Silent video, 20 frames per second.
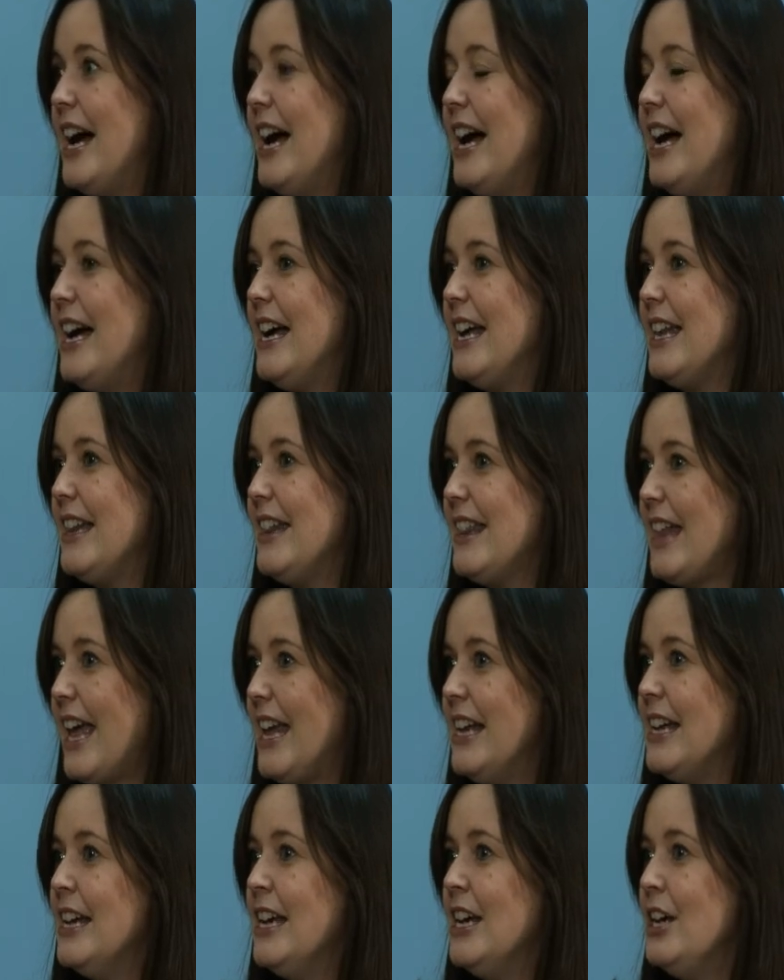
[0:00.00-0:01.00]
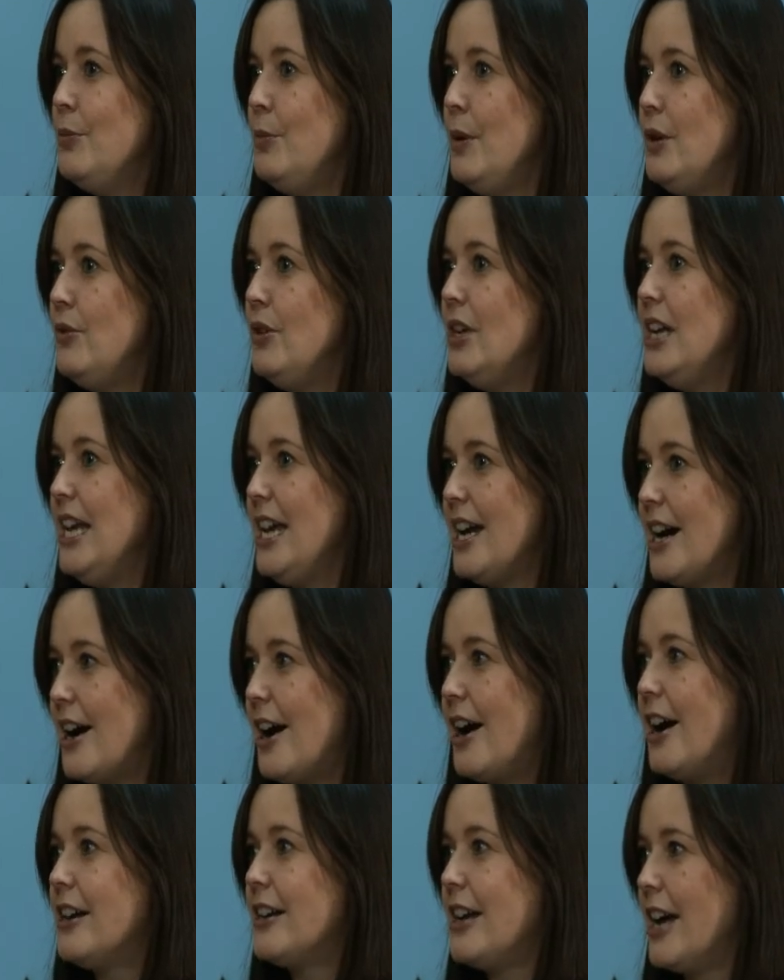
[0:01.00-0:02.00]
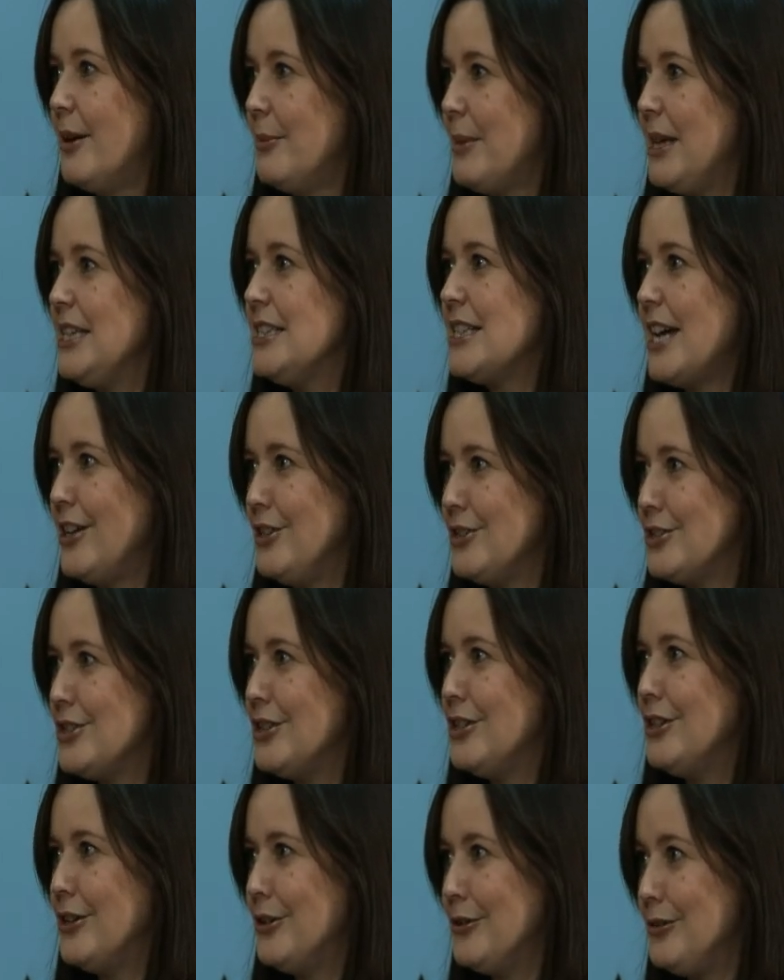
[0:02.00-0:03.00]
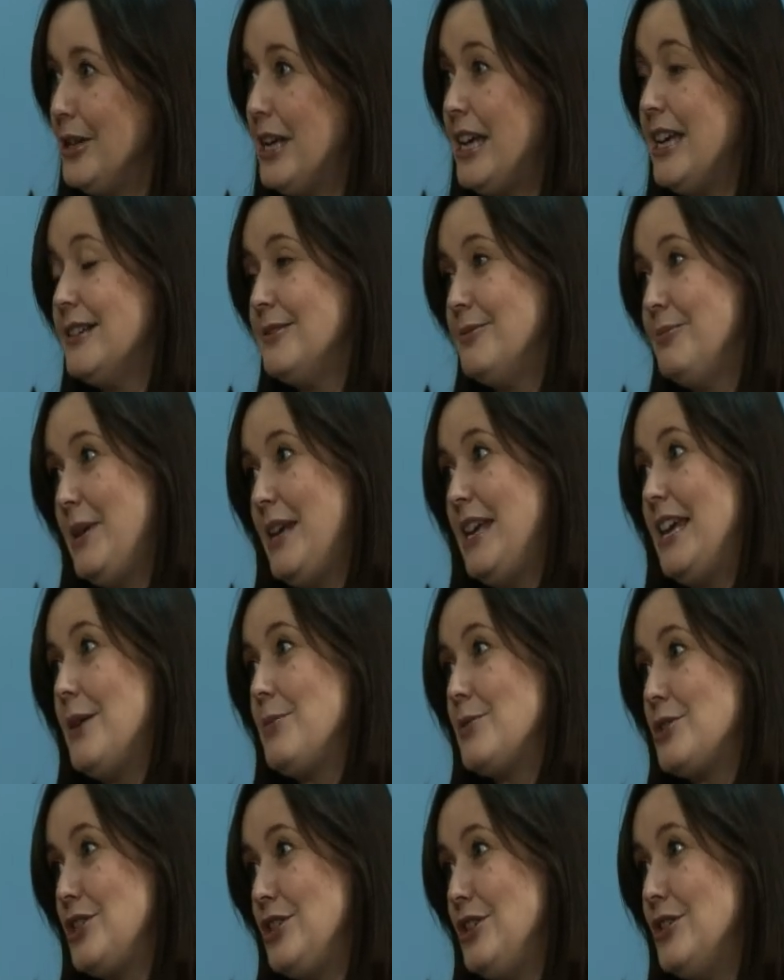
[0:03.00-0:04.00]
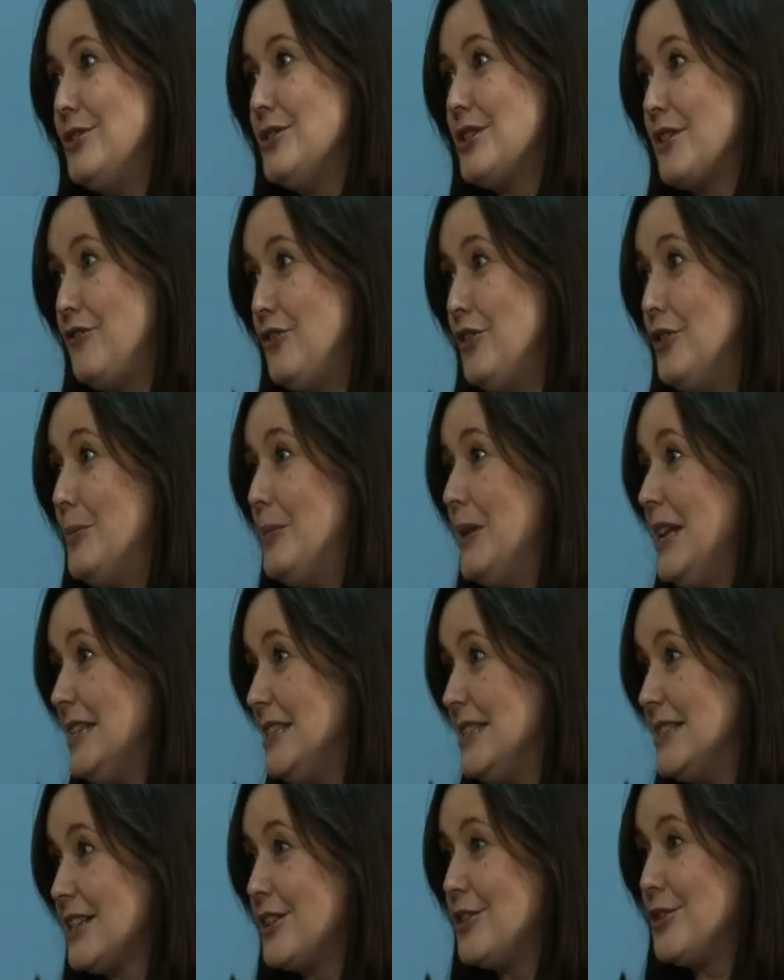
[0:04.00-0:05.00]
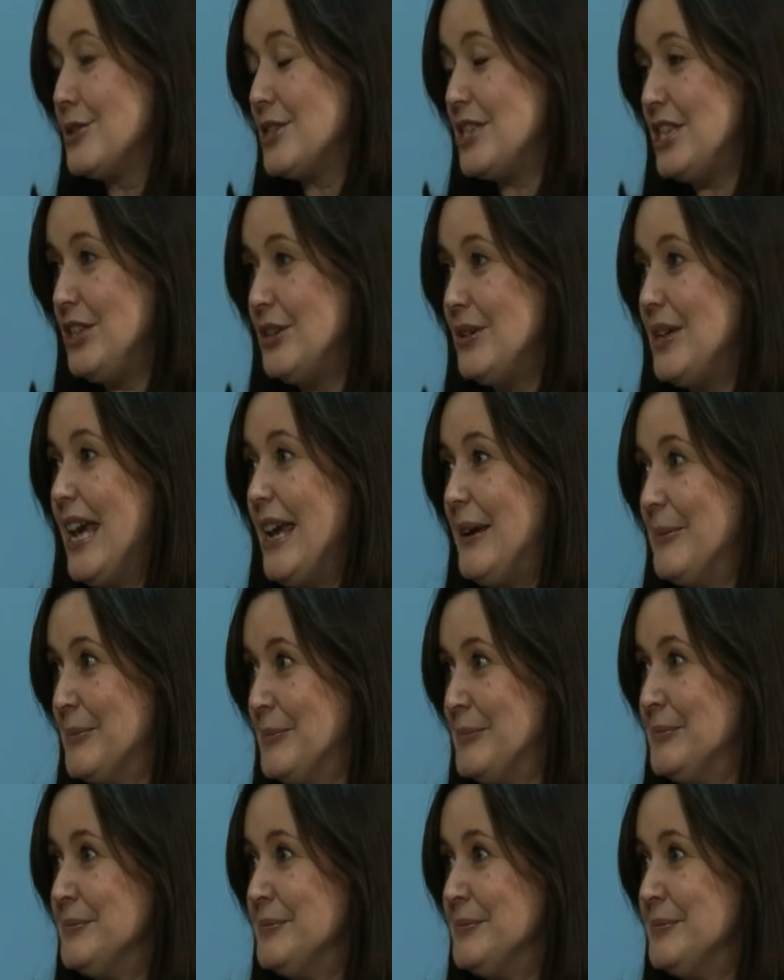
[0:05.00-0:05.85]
Then we really are coming down to only being able to use a few places across the UK.